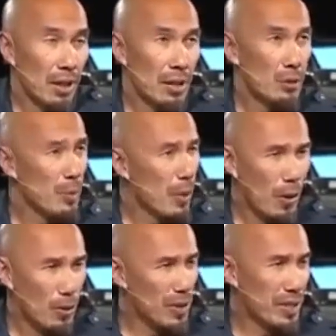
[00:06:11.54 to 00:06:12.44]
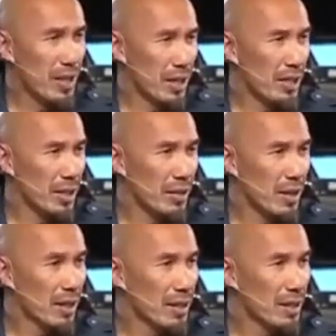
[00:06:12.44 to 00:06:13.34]
That's what Paul was saying,
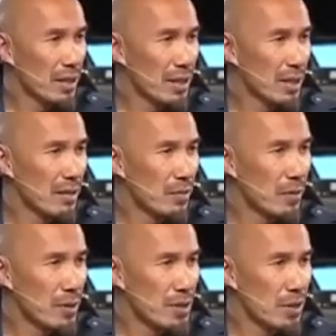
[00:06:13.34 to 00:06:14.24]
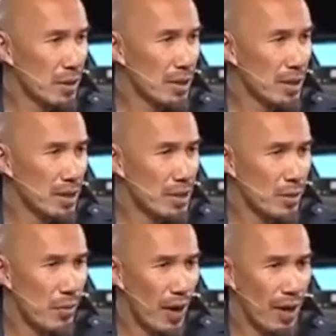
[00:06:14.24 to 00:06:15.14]
right? In 1 Corinthians
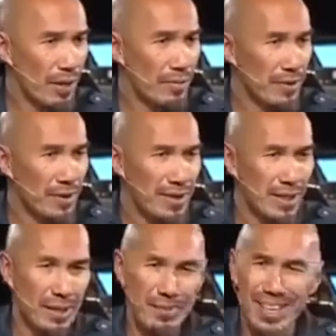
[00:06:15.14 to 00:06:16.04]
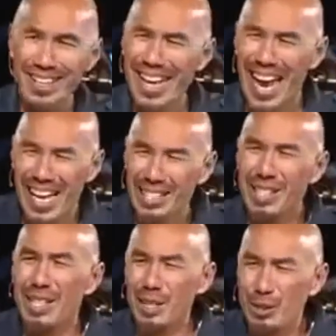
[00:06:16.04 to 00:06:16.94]
5. It's like, I'm not
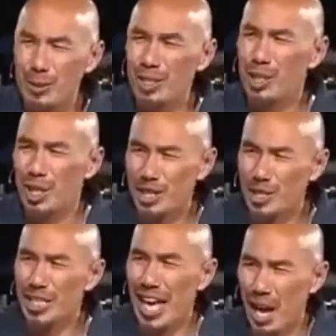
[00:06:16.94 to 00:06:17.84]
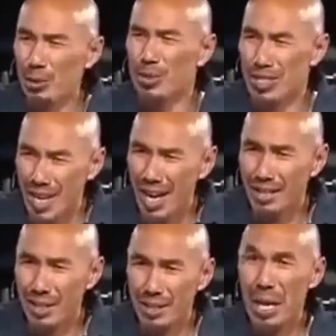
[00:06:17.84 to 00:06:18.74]
asking you to judge the
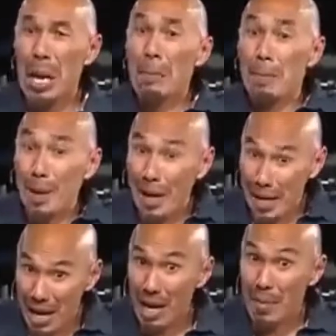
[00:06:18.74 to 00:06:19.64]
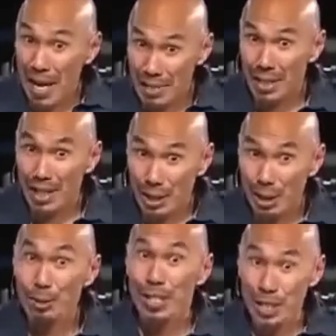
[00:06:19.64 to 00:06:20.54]
outsiders, but I am asking
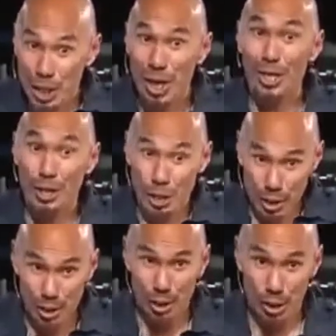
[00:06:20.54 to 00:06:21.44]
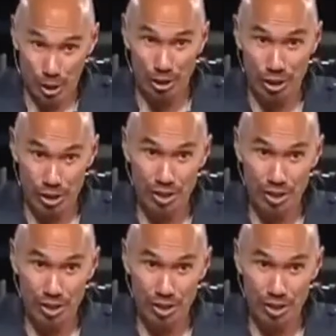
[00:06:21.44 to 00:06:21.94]
you to judge the church,